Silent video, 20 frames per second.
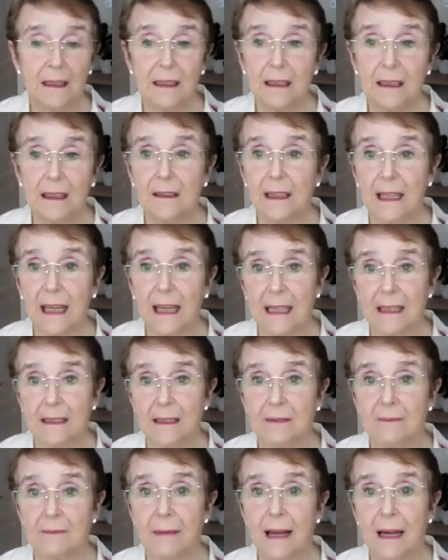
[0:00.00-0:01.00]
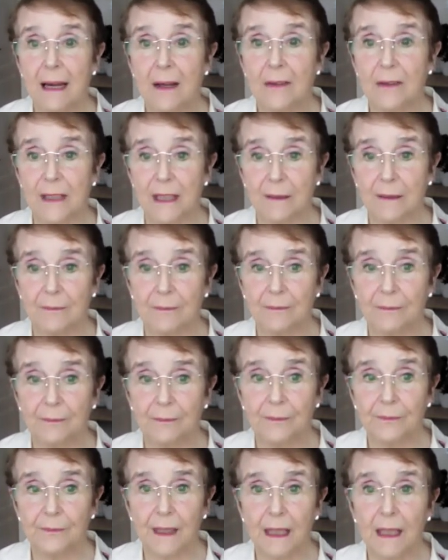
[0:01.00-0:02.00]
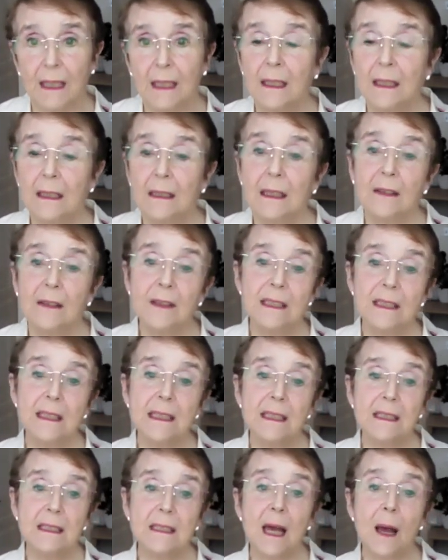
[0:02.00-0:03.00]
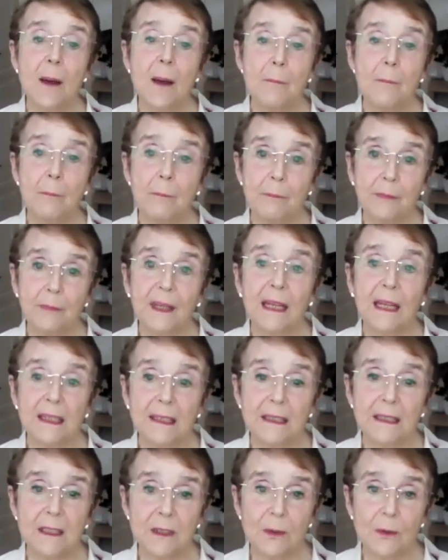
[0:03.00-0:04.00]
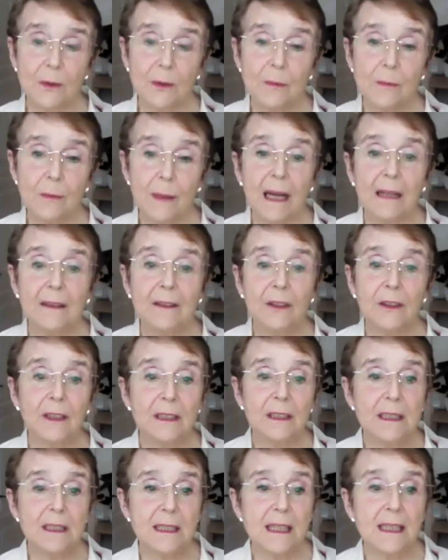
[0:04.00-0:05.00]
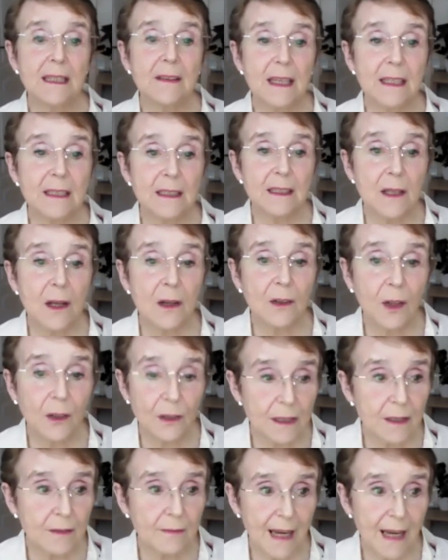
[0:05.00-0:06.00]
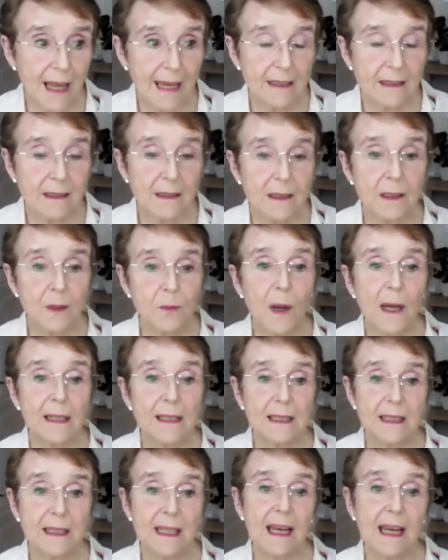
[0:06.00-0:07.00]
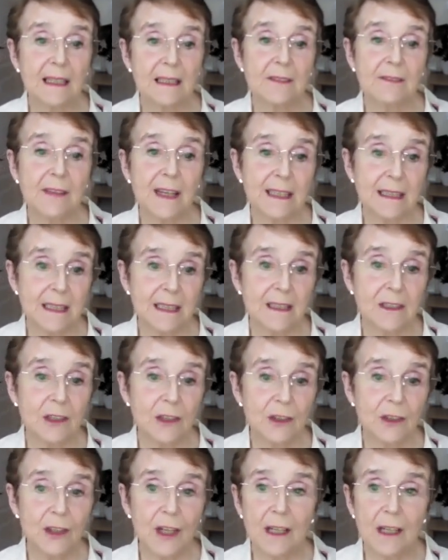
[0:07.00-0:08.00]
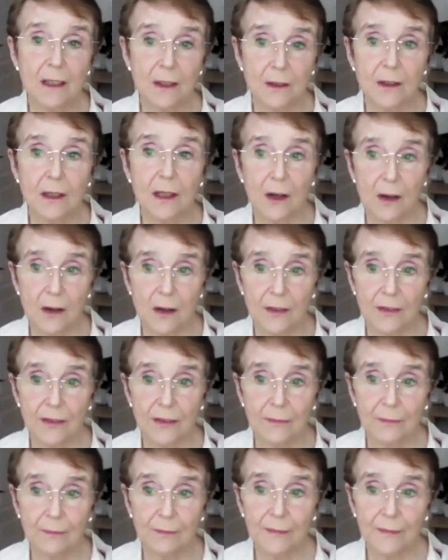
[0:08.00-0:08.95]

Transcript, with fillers: in the case of malodor. Now, this is um, clinisorb, and you can see there's lots of layers as well as the activated charcoal cloth.